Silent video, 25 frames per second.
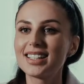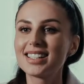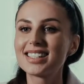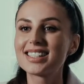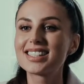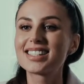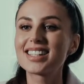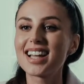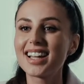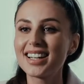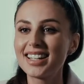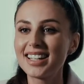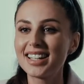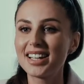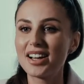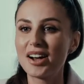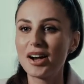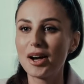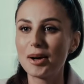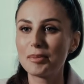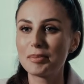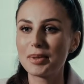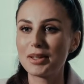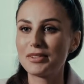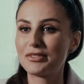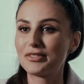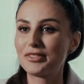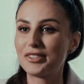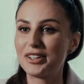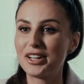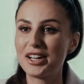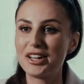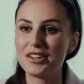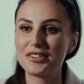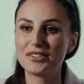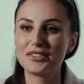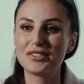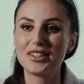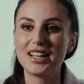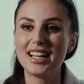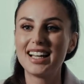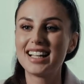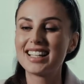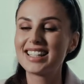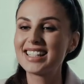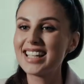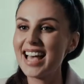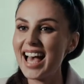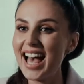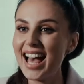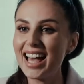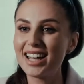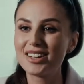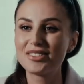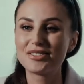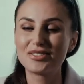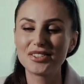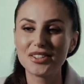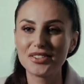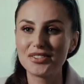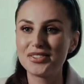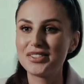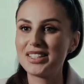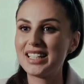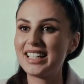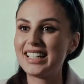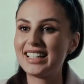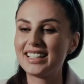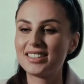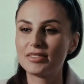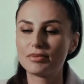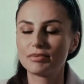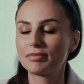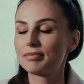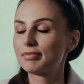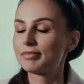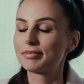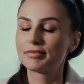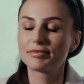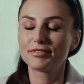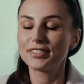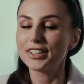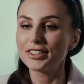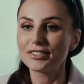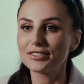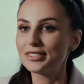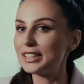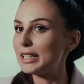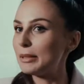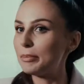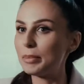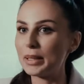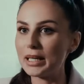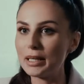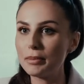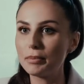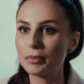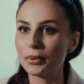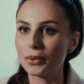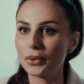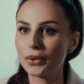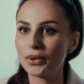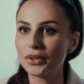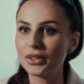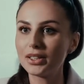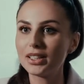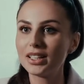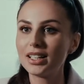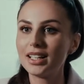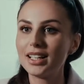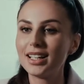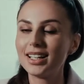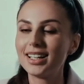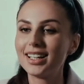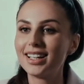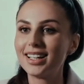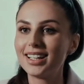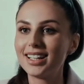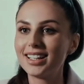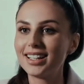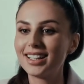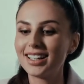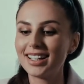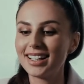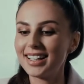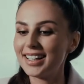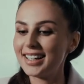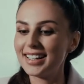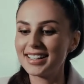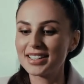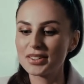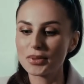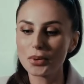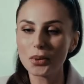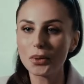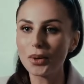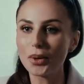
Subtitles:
Standing up in front of 10, 15, 50 people, it's all